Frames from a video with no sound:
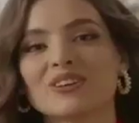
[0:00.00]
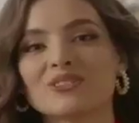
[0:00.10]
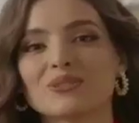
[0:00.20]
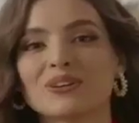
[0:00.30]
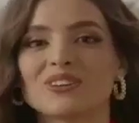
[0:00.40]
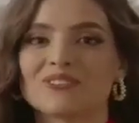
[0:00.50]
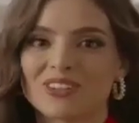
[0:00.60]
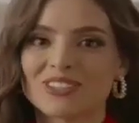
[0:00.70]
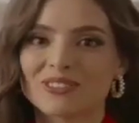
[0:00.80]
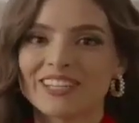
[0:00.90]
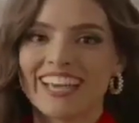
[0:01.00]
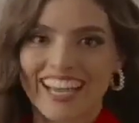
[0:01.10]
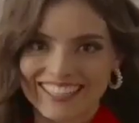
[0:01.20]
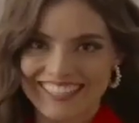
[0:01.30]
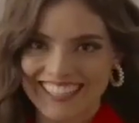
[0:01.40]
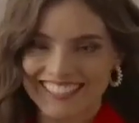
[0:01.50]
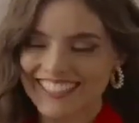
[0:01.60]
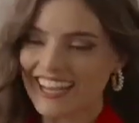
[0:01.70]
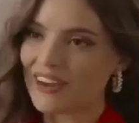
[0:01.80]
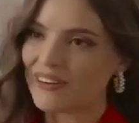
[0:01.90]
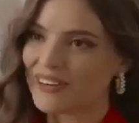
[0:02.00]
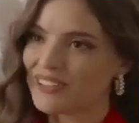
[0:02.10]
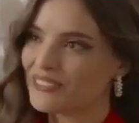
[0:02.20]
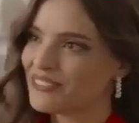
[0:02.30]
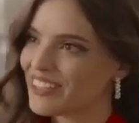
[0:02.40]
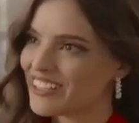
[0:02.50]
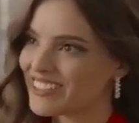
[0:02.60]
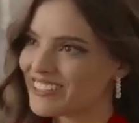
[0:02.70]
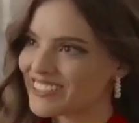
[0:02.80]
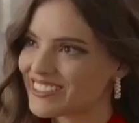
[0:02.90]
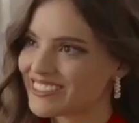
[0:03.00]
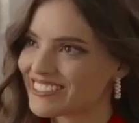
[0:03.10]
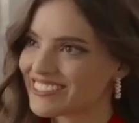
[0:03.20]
And those were your first 3 candidates. How are you feeling, girls?